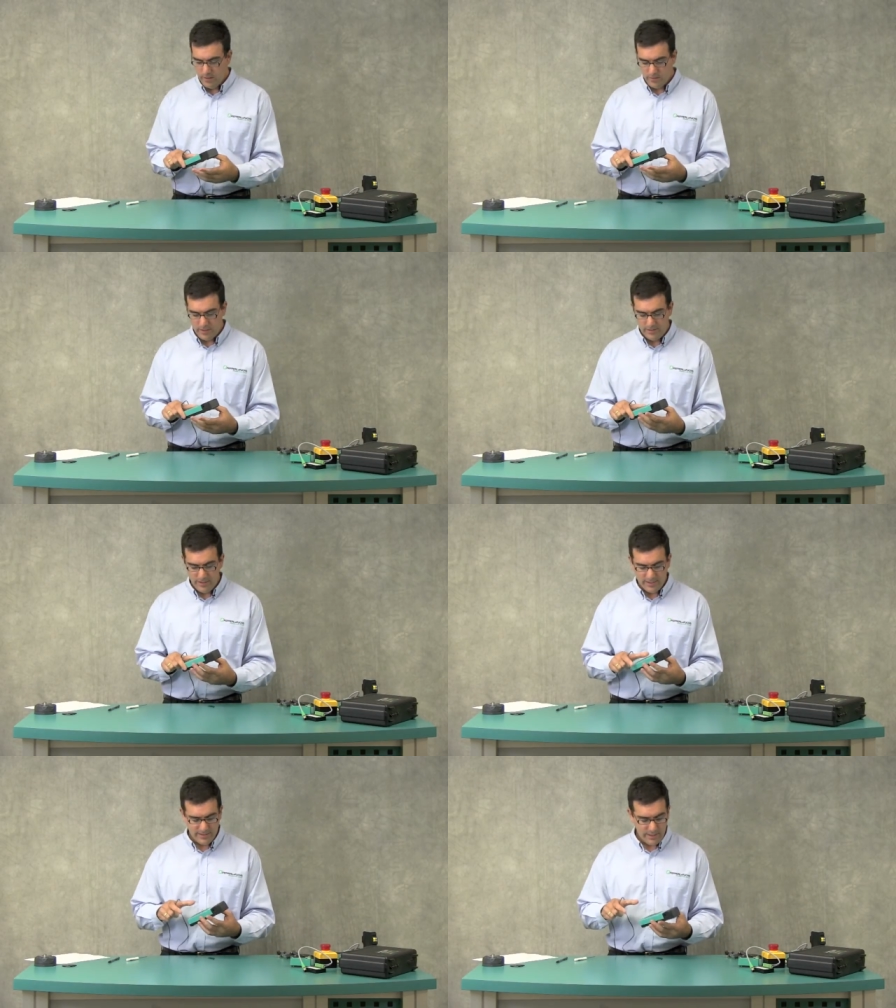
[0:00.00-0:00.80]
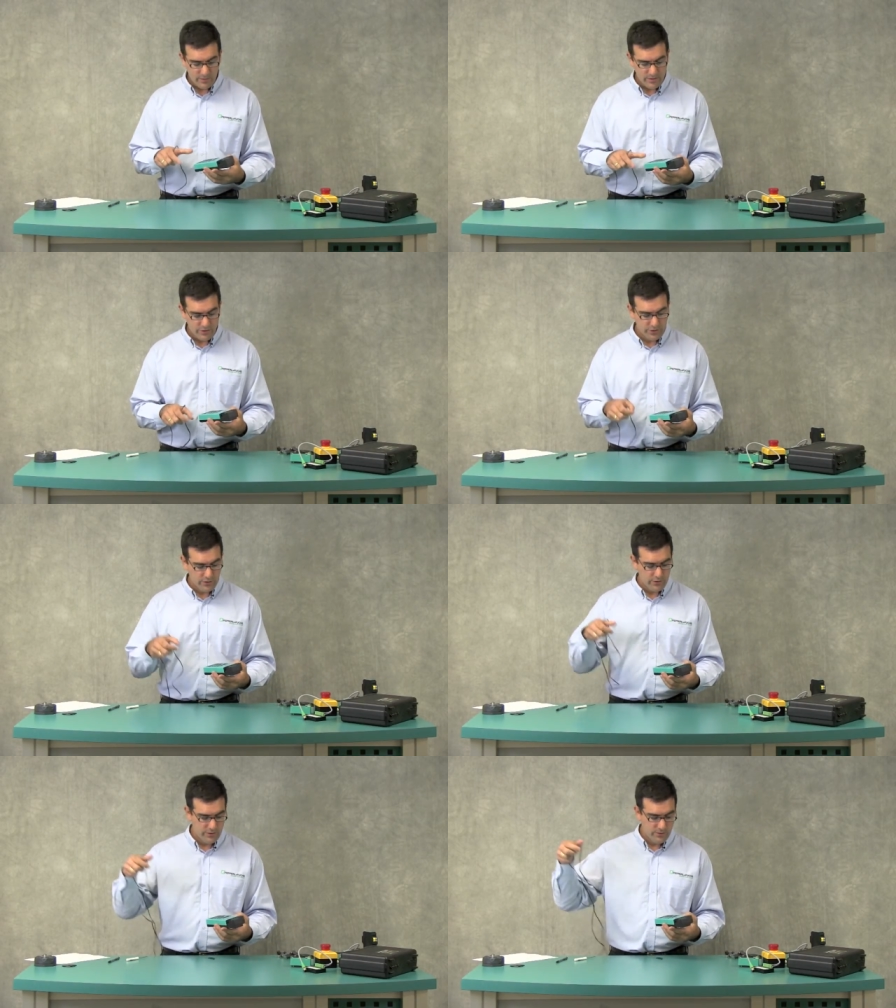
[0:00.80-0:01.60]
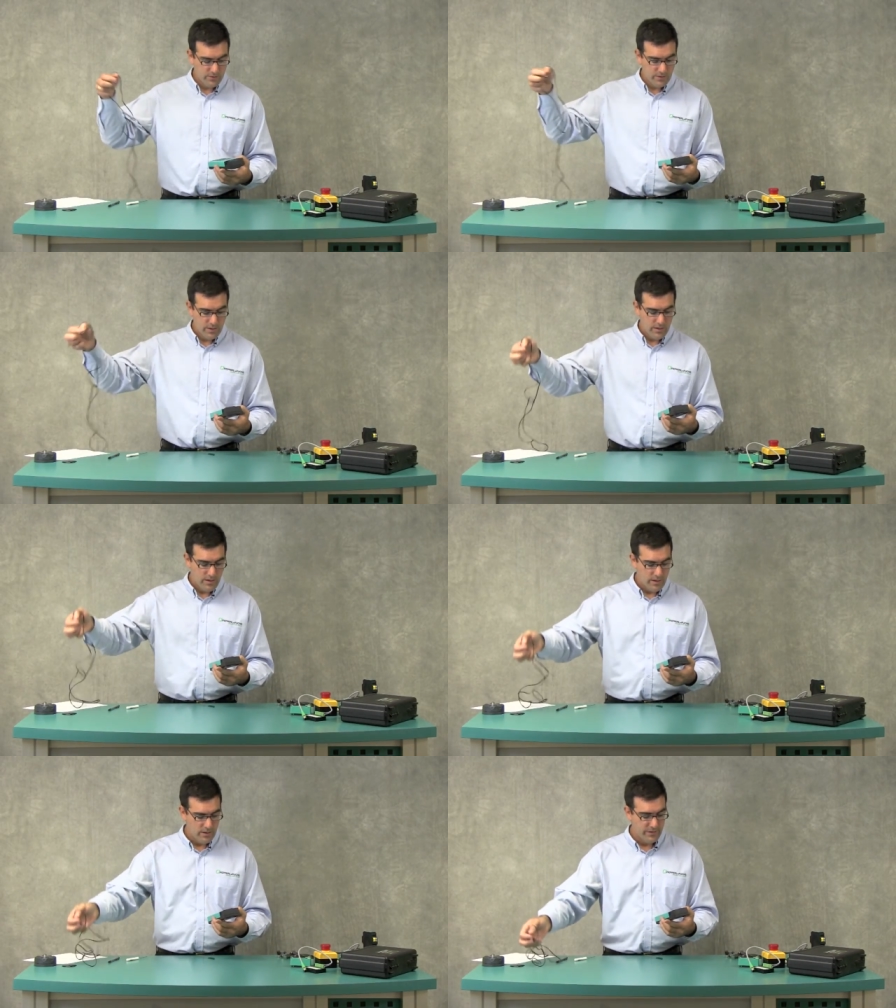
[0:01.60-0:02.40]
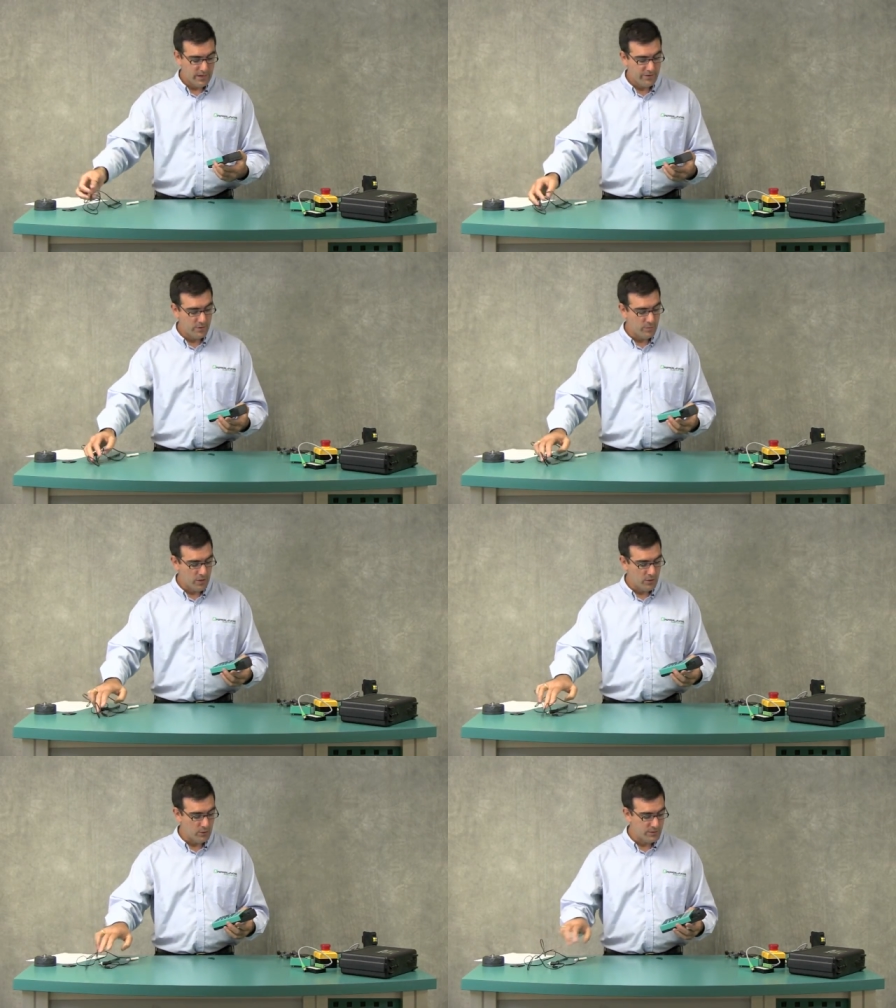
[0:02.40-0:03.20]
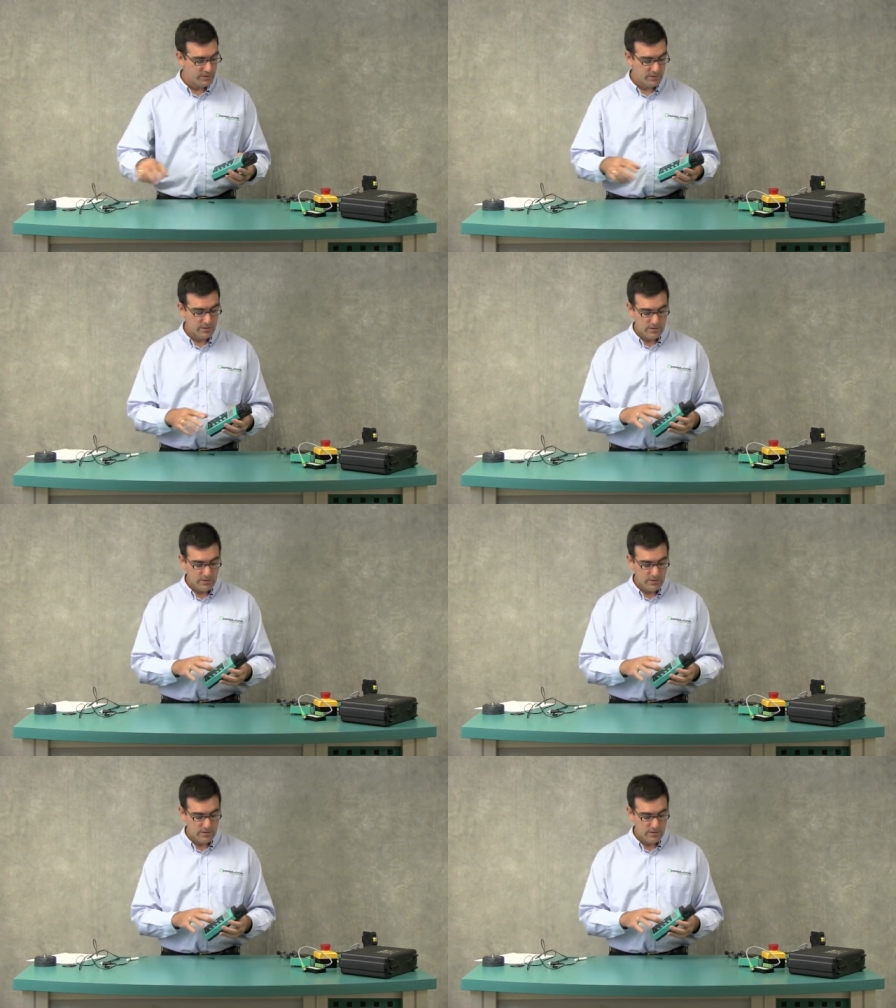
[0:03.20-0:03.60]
Okay, the next thing I want to show you are the other modes.